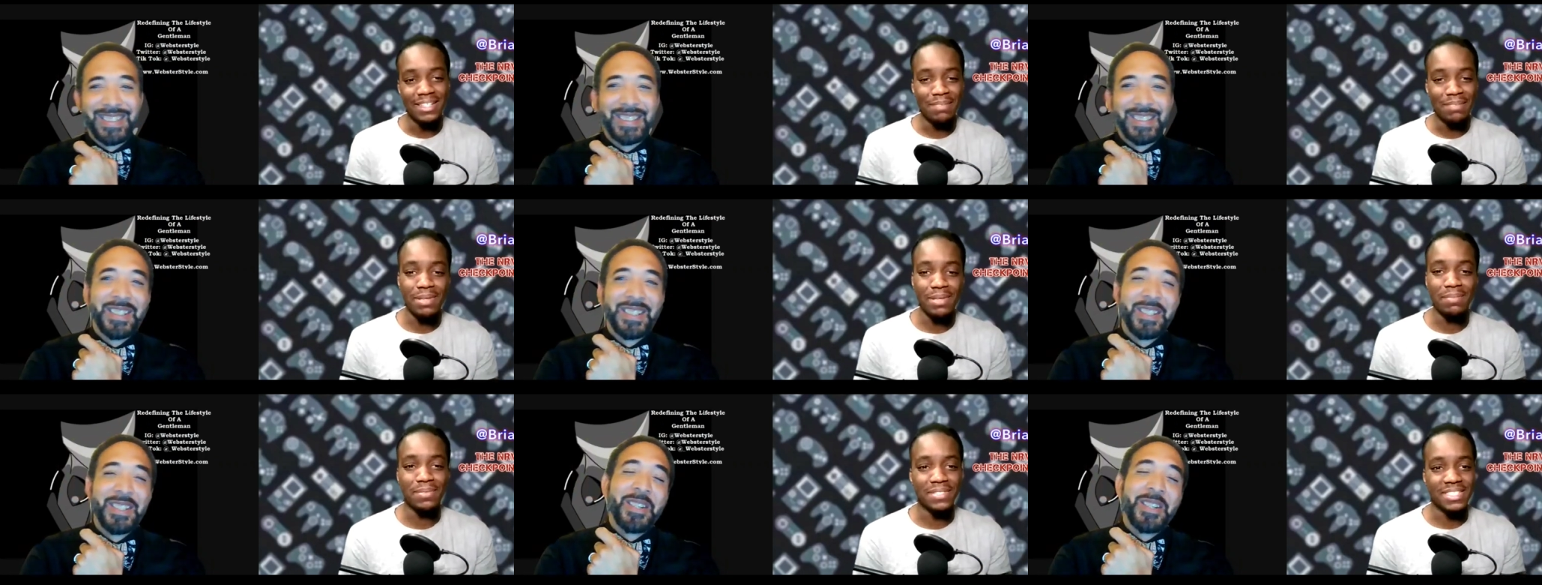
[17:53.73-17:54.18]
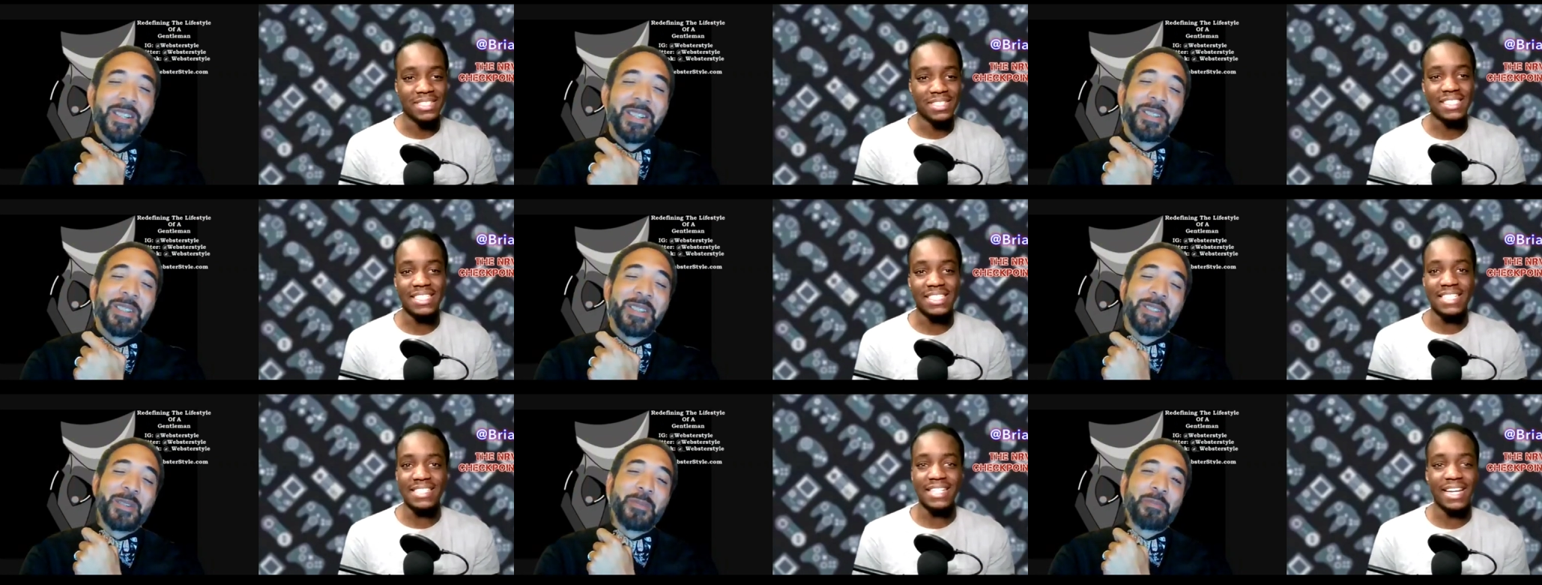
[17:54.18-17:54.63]
Speaker 1: People just
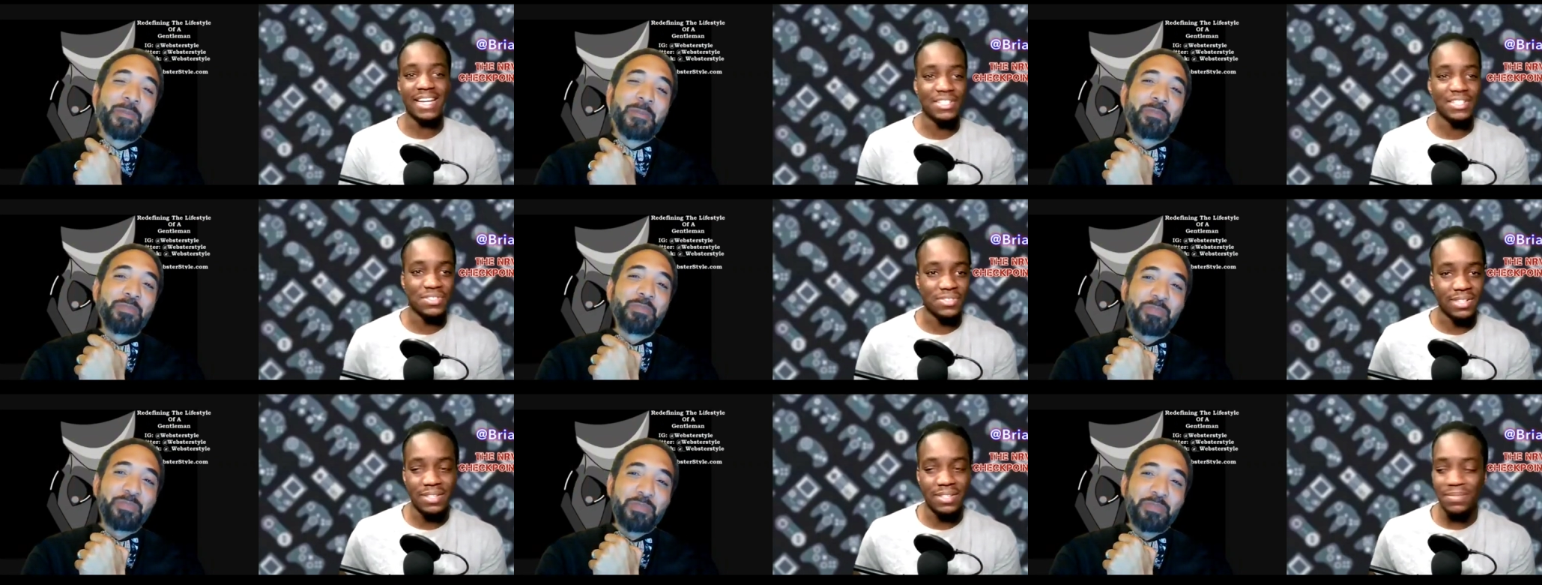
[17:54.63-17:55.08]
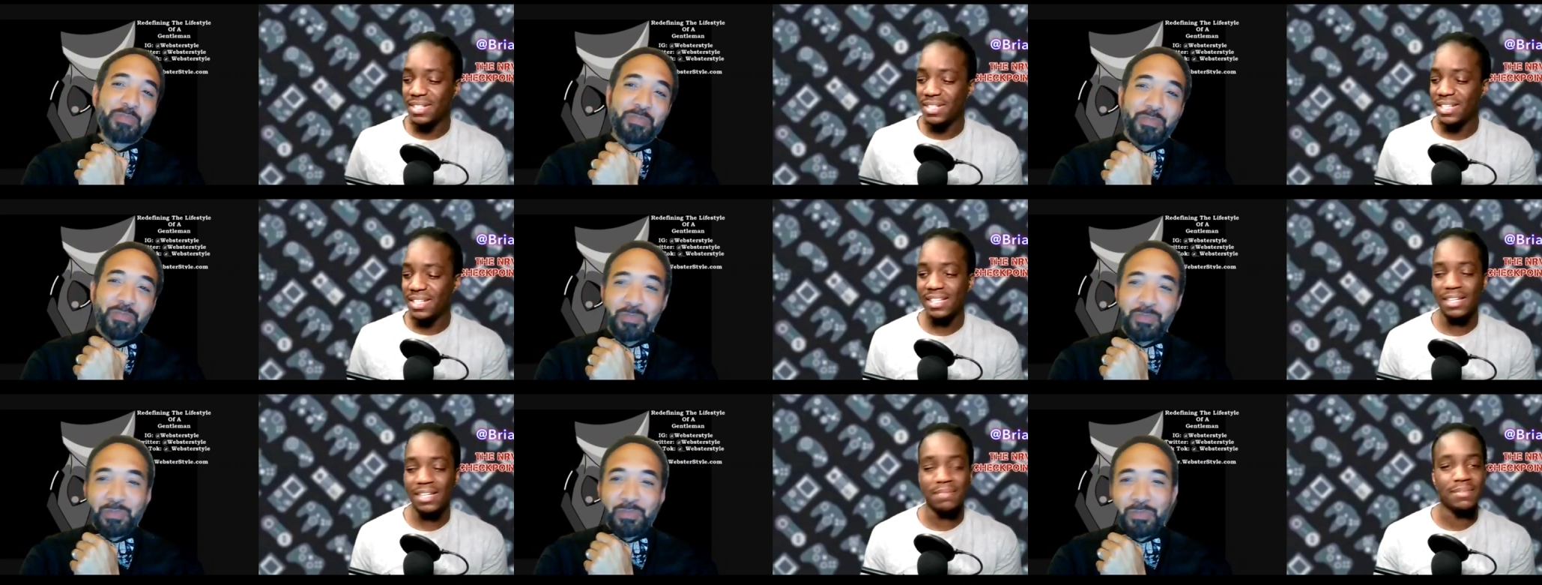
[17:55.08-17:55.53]
exaggerate when
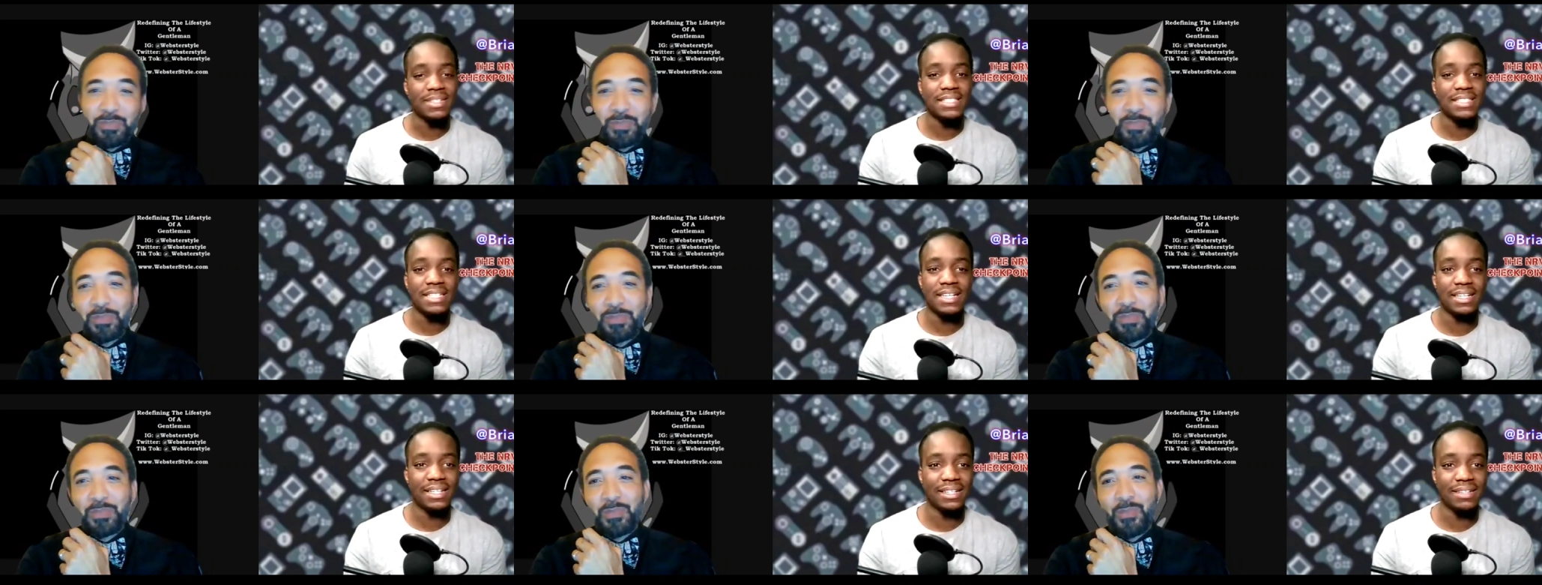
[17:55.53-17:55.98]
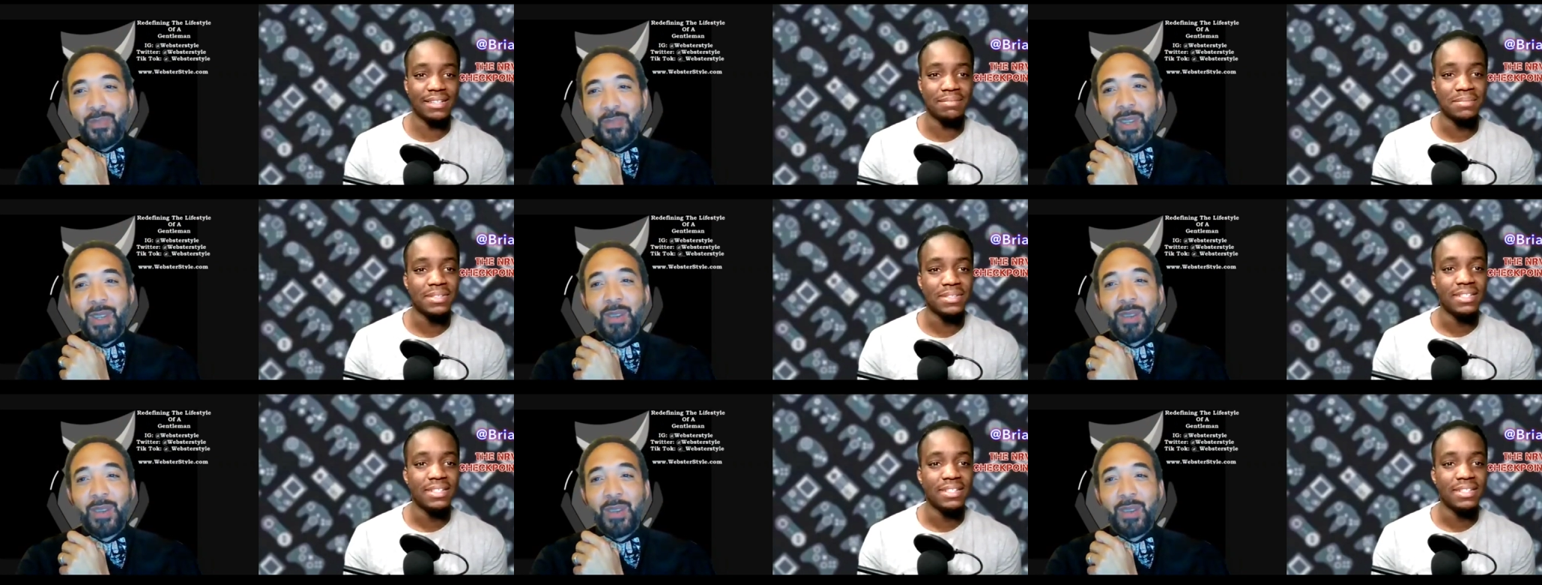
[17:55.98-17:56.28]
it comes to time.